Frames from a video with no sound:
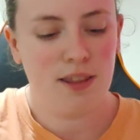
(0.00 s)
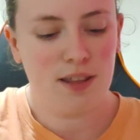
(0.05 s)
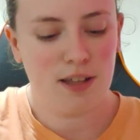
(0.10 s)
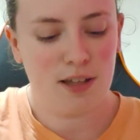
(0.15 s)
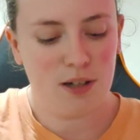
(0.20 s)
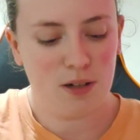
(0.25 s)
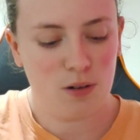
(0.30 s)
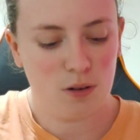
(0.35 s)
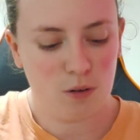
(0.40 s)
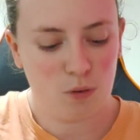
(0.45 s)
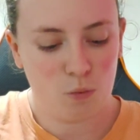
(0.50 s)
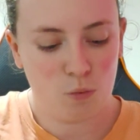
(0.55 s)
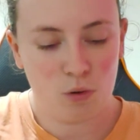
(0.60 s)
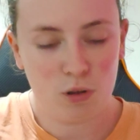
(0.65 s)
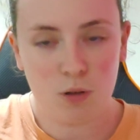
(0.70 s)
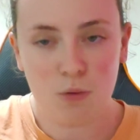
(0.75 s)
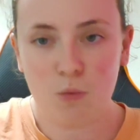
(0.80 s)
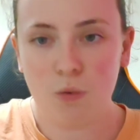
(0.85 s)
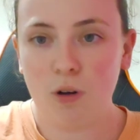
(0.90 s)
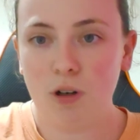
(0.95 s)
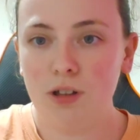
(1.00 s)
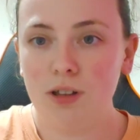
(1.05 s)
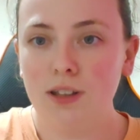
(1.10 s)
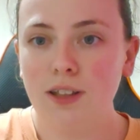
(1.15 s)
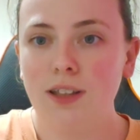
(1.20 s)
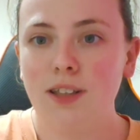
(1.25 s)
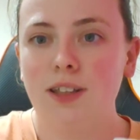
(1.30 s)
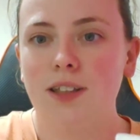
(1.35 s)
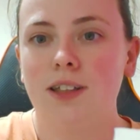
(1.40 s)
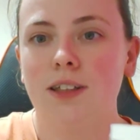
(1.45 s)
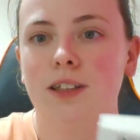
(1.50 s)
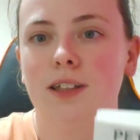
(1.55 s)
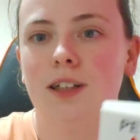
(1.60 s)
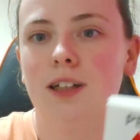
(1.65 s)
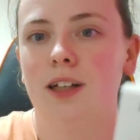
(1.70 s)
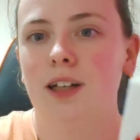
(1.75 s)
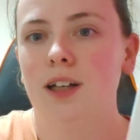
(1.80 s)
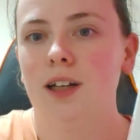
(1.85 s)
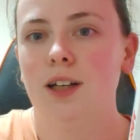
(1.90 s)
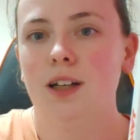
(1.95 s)
than what it was,
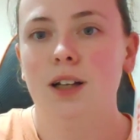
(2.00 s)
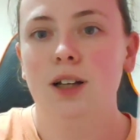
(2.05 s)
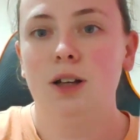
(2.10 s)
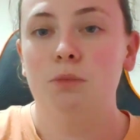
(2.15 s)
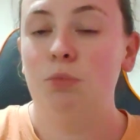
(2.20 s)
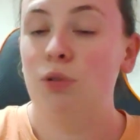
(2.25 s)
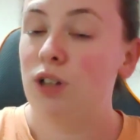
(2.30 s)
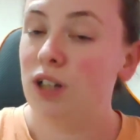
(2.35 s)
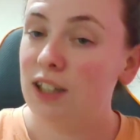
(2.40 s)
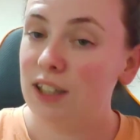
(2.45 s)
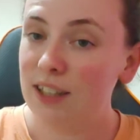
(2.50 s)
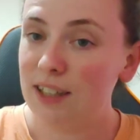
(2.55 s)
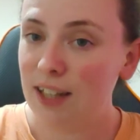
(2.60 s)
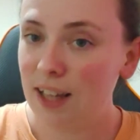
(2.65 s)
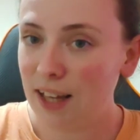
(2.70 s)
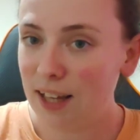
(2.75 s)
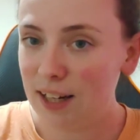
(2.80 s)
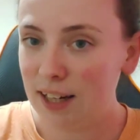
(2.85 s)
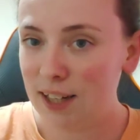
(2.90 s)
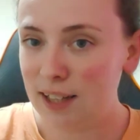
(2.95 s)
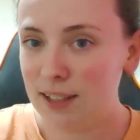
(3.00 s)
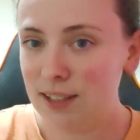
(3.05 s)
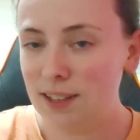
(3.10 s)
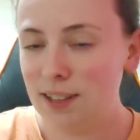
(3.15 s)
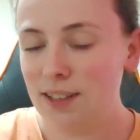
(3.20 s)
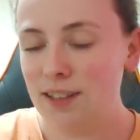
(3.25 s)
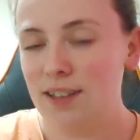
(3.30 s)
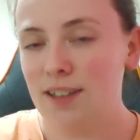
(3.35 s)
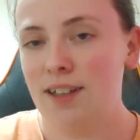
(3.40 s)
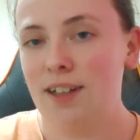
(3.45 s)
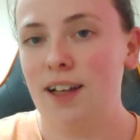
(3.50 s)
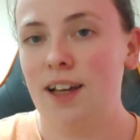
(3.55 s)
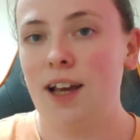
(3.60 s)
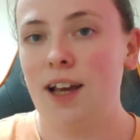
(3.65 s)
but I didn't hate it,